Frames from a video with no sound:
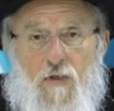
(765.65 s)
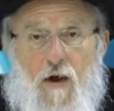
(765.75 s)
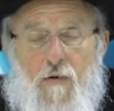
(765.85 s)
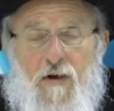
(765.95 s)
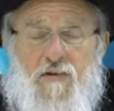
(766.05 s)

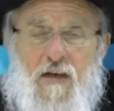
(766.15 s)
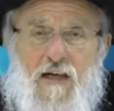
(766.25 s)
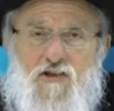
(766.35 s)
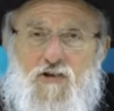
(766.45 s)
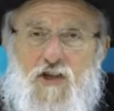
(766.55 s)
There are
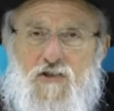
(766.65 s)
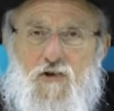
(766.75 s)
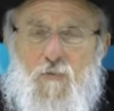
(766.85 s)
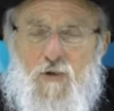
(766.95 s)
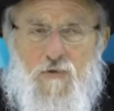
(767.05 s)
international chess
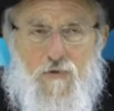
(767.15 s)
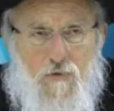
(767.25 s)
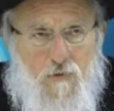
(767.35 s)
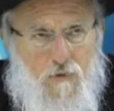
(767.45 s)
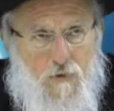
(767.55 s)
tournaments
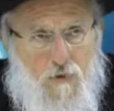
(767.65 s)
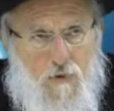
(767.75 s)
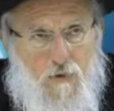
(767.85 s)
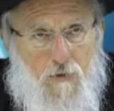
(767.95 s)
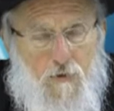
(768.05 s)

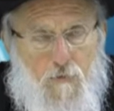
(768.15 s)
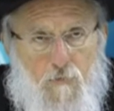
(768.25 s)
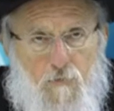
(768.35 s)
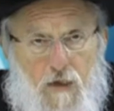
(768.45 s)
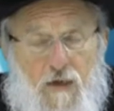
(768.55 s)

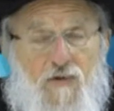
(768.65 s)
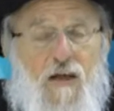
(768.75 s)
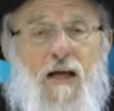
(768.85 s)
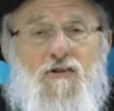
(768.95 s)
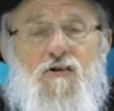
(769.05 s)

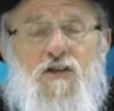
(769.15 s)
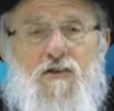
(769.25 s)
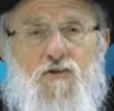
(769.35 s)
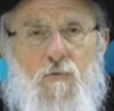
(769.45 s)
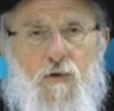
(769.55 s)
International
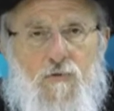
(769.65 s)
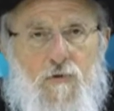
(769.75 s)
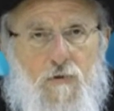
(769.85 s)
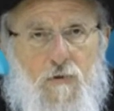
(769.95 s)
chess tournaments.